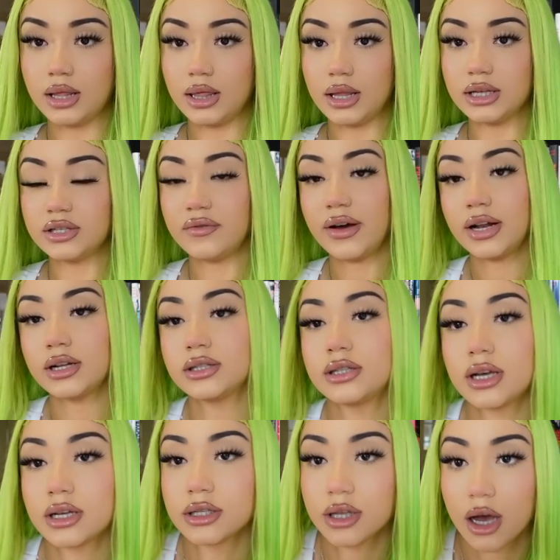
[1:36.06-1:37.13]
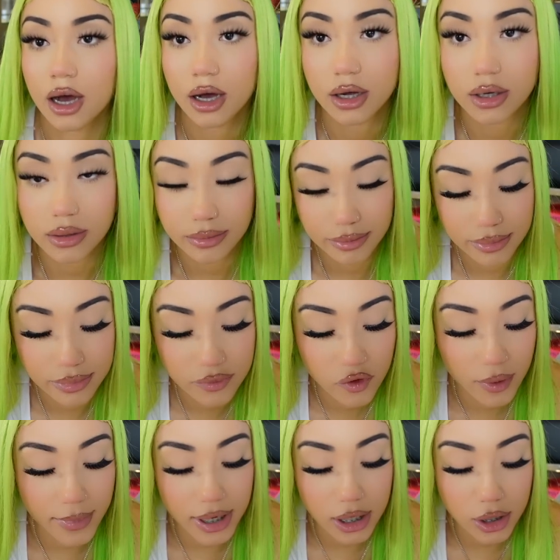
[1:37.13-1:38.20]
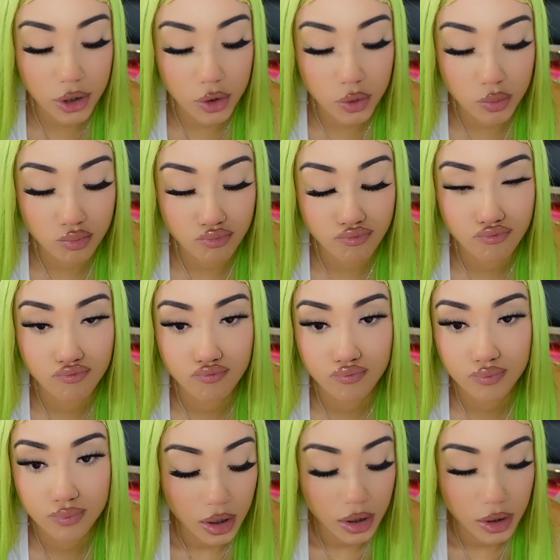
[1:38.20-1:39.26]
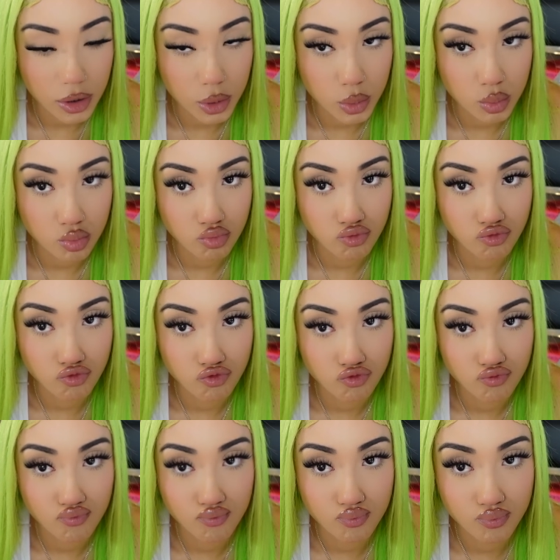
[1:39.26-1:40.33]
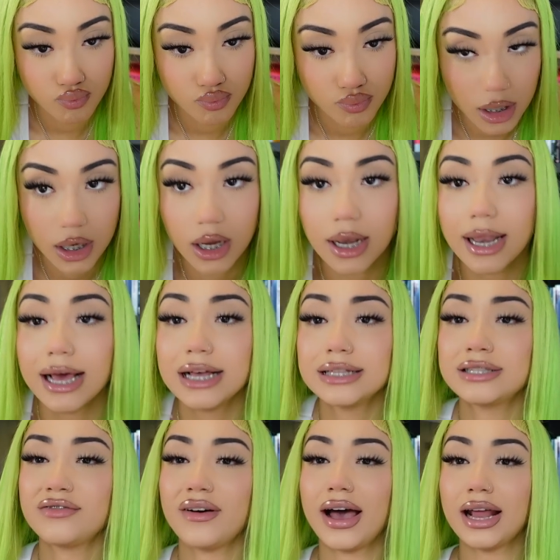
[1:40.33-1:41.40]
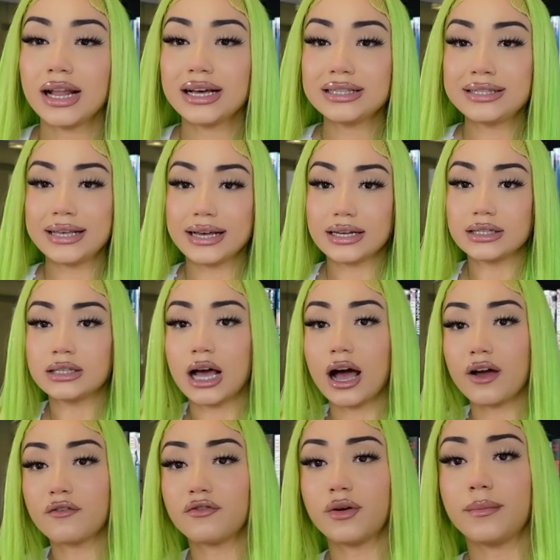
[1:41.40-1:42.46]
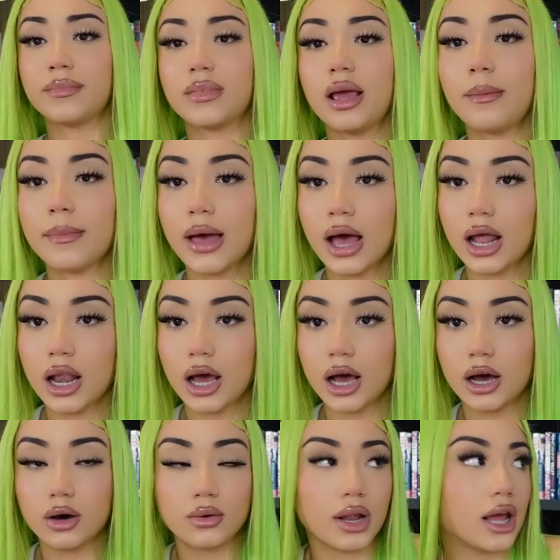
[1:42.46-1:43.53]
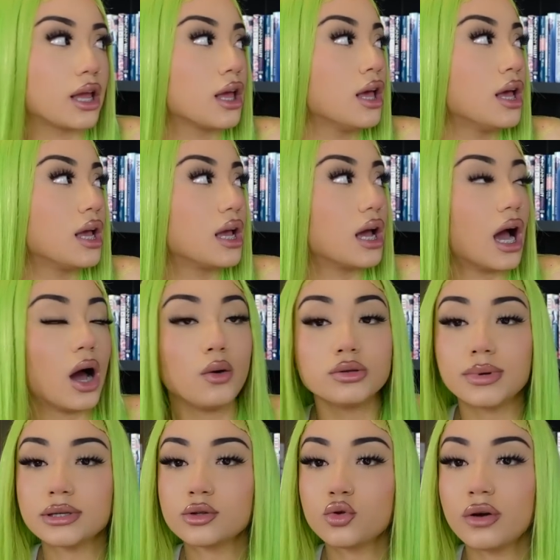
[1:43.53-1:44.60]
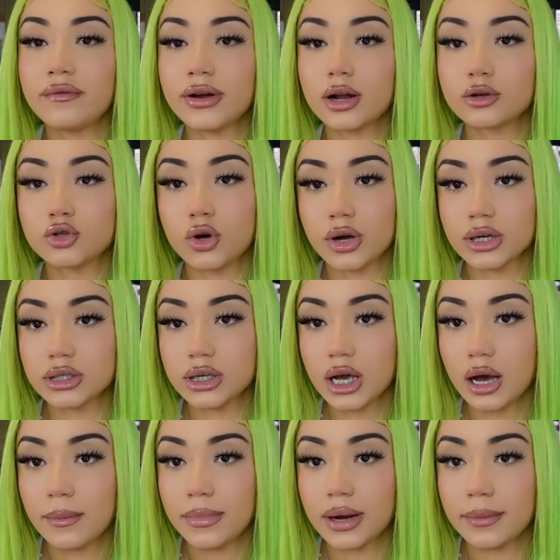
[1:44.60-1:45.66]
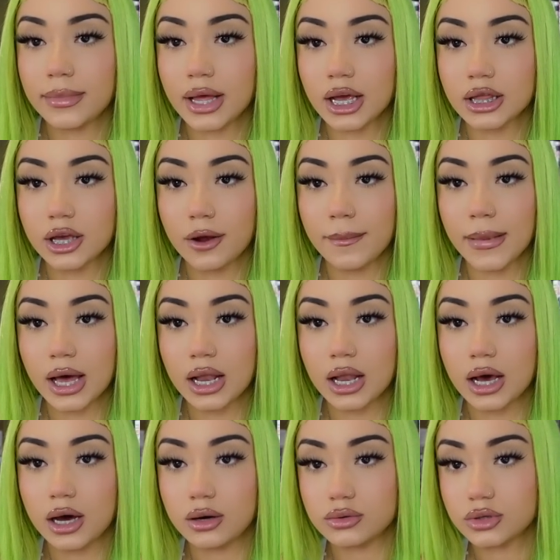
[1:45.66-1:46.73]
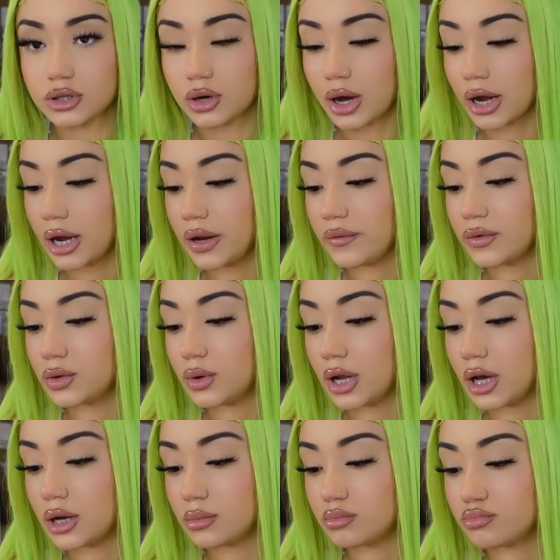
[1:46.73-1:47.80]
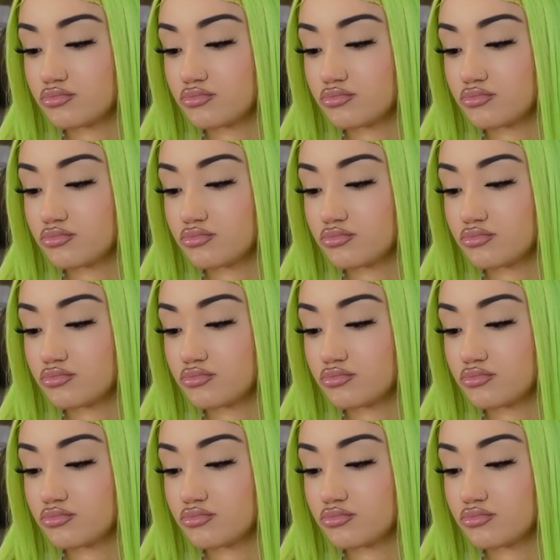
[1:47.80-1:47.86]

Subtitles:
Let's find a TikTok for me to do. Let's find a TikTok for me. They mad loud. Like, I was about to do a video talking to y'all, but I'm like, they're mad loud. So I can't even do that.